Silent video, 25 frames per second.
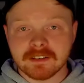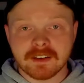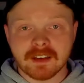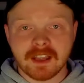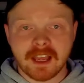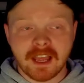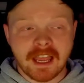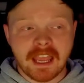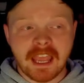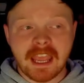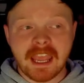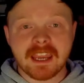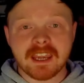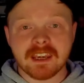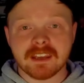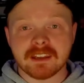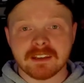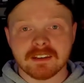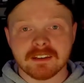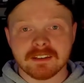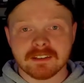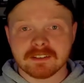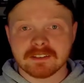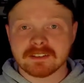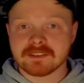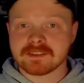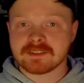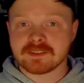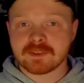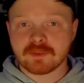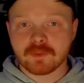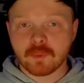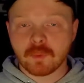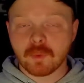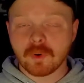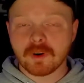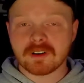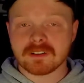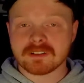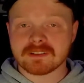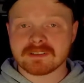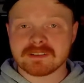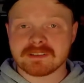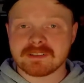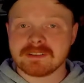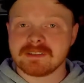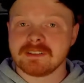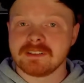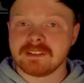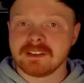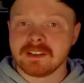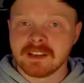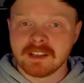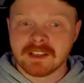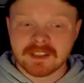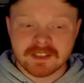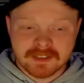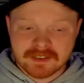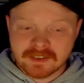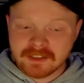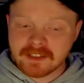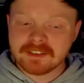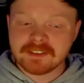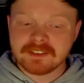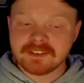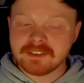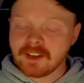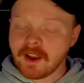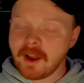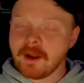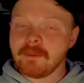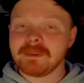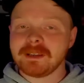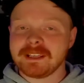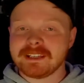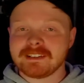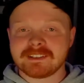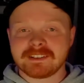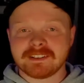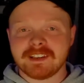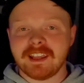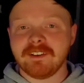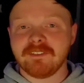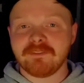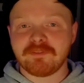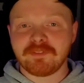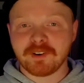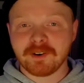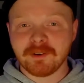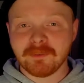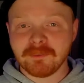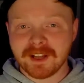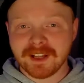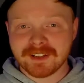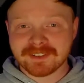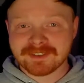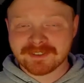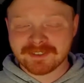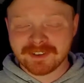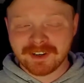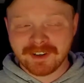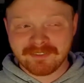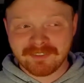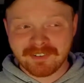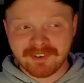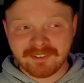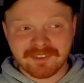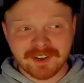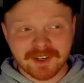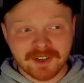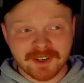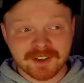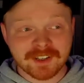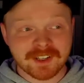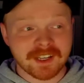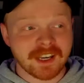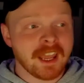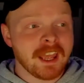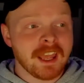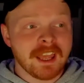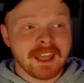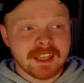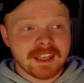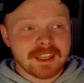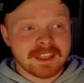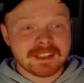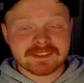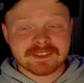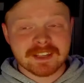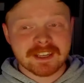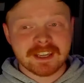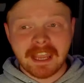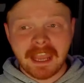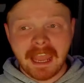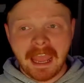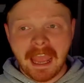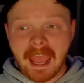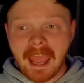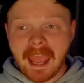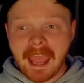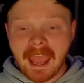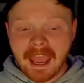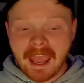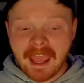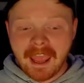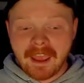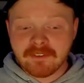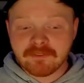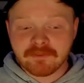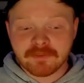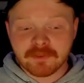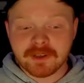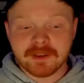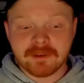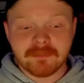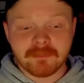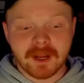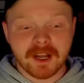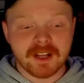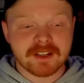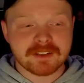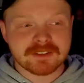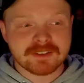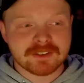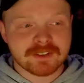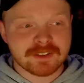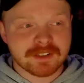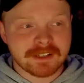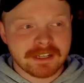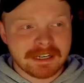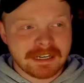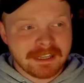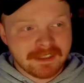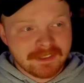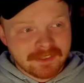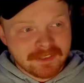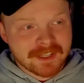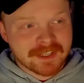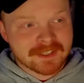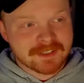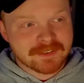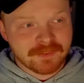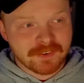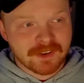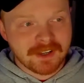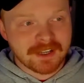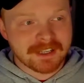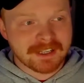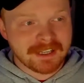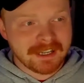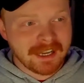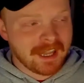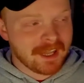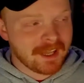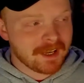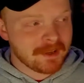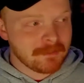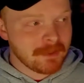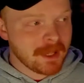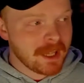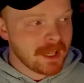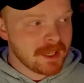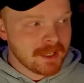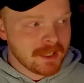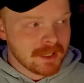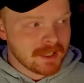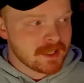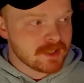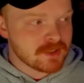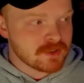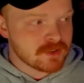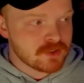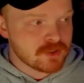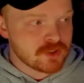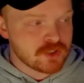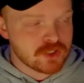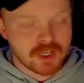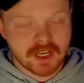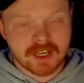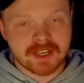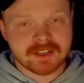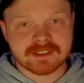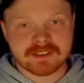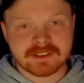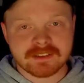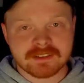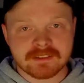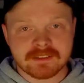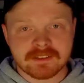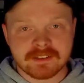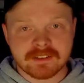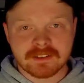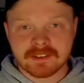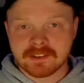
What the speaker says: I hate it. It's the worst. The dumbest name for a monster I've ever heard. It's like every monster in this fucking anime is just